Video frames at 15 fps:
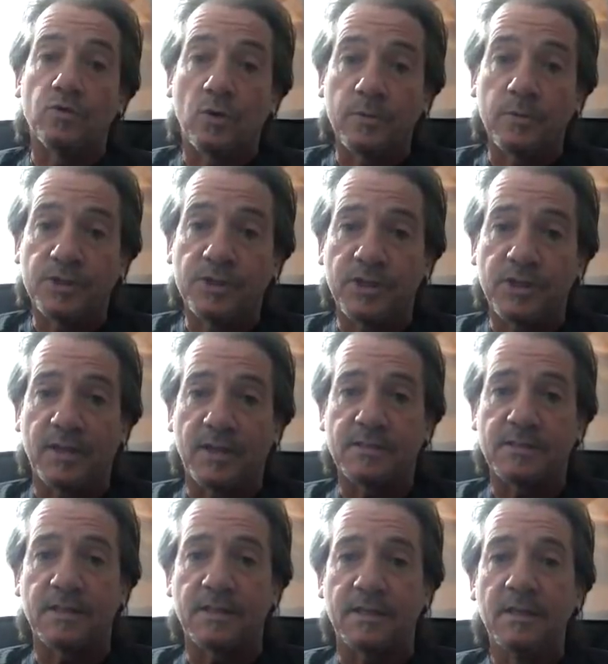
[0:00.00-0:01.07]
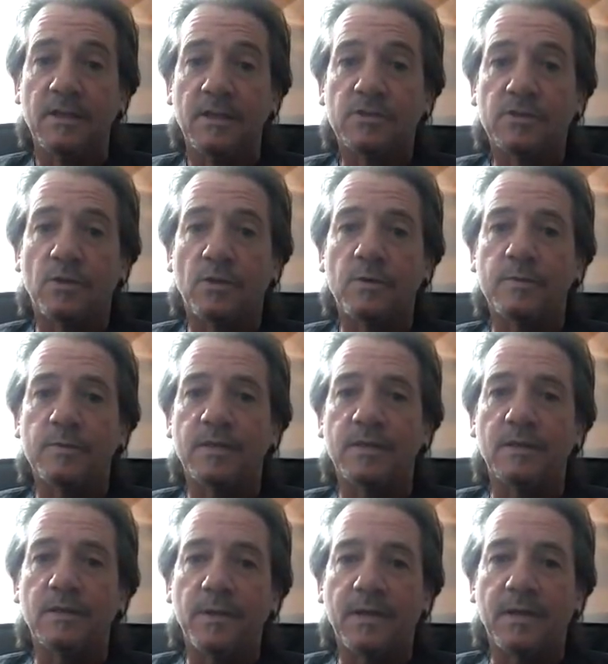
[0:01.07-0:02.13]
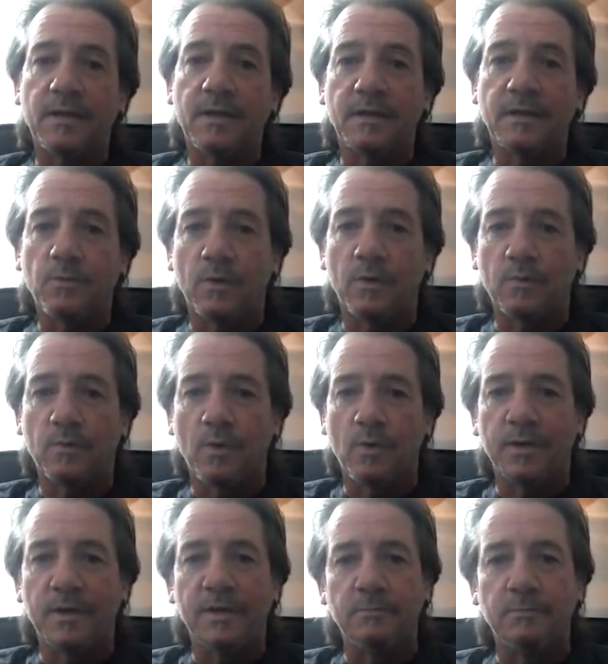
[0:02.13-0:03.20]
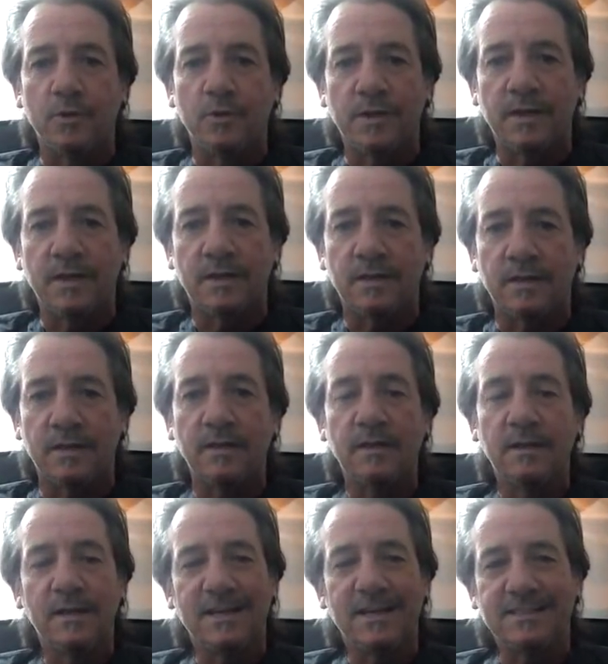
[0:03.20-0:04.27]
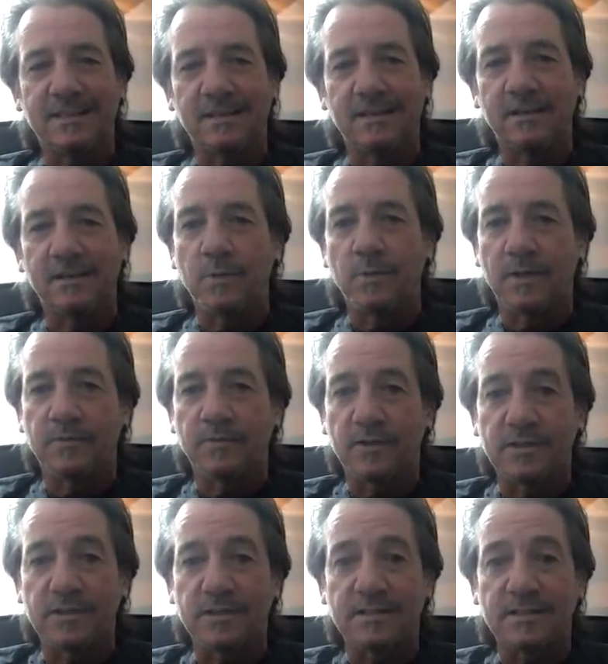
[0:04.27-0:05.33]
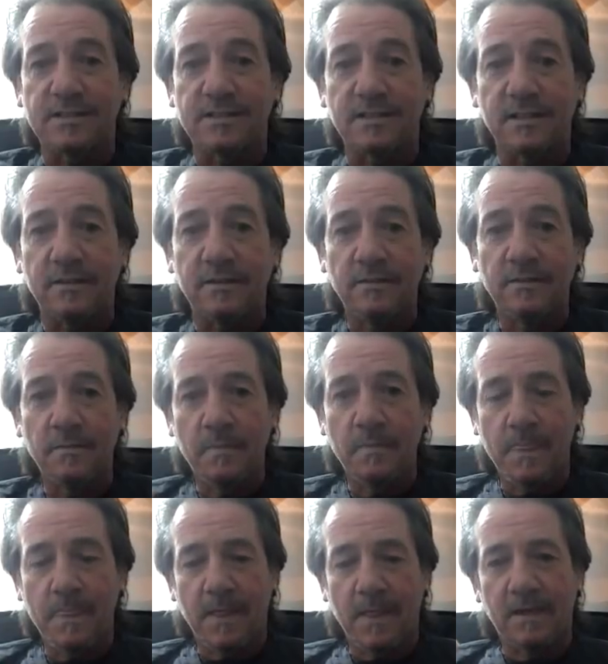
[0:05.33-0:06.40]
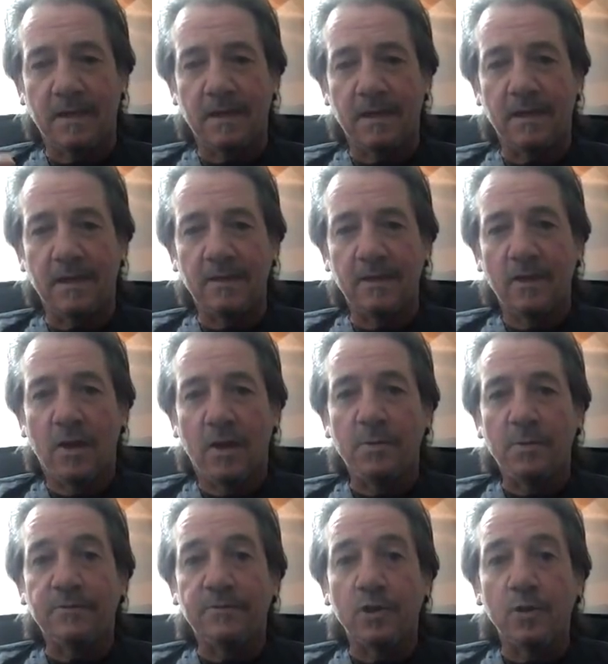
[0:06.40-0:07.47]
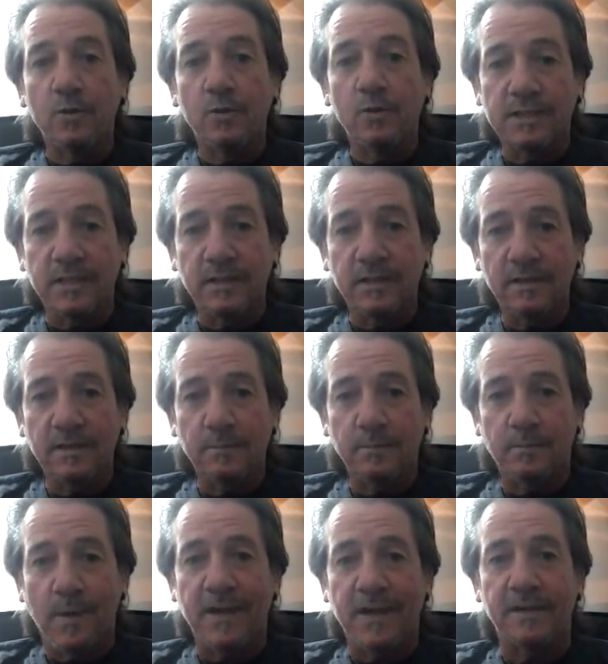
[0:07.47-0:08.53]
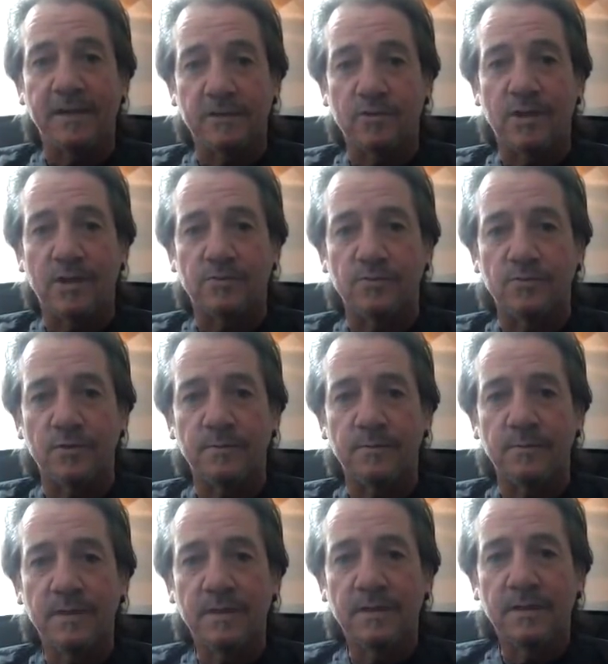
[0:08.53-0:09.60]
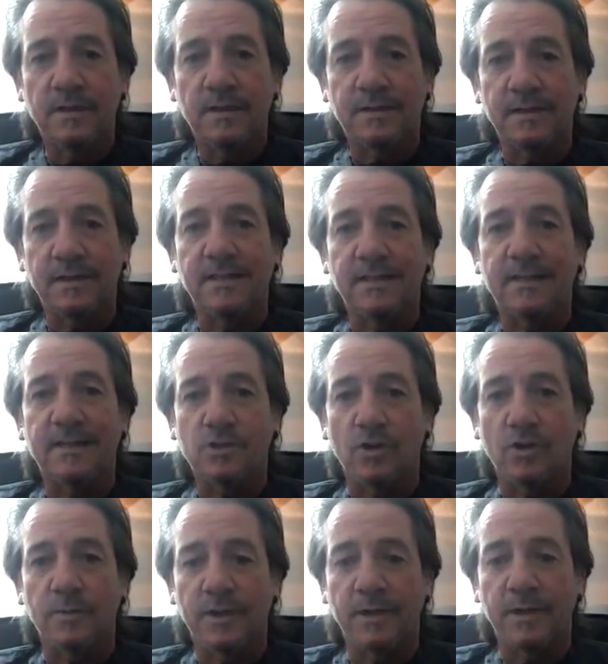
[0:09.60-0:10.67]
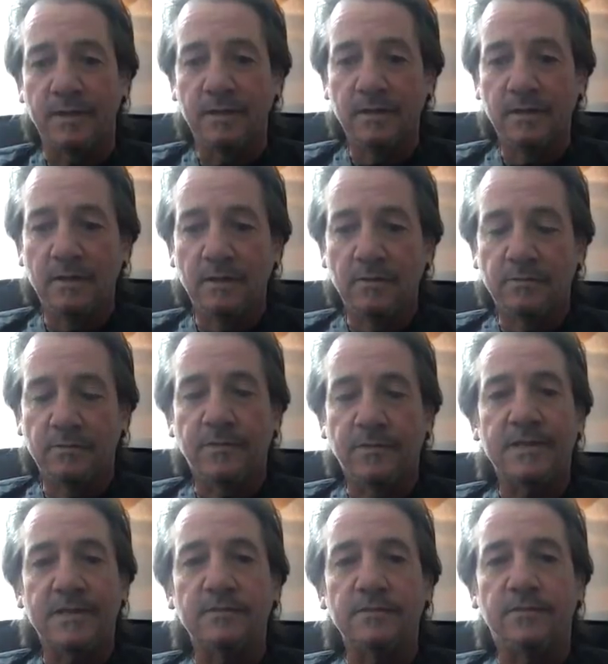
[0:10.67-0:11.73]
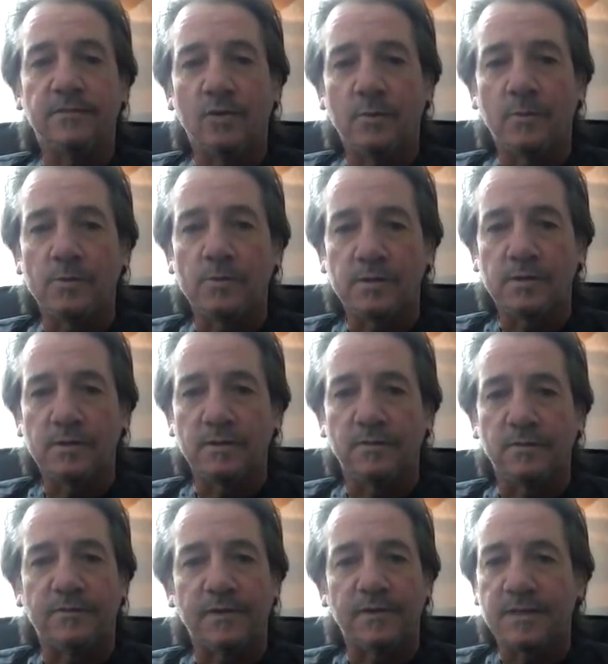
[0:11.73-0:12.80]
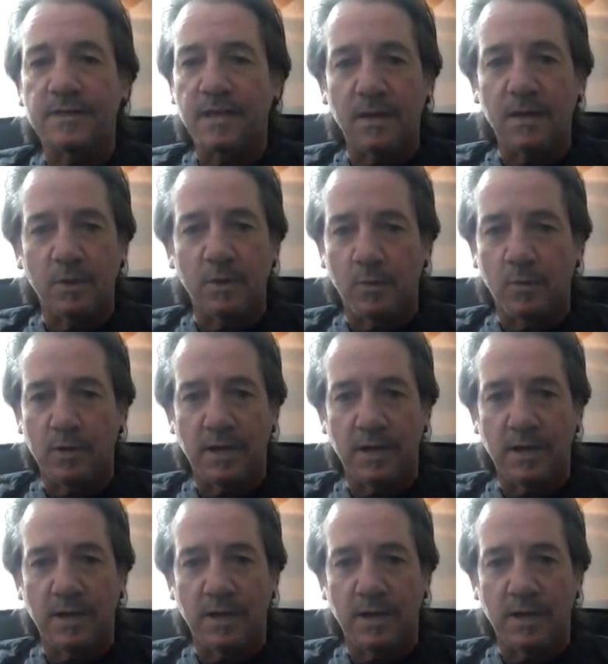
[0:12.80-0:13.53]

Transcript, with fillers: Chelsea. So it was a little bit. I think what we need more than anything is a little bit of consistency, a bit of unity back in the dressing room. I think that's got to be first and foremost the first game we walk out.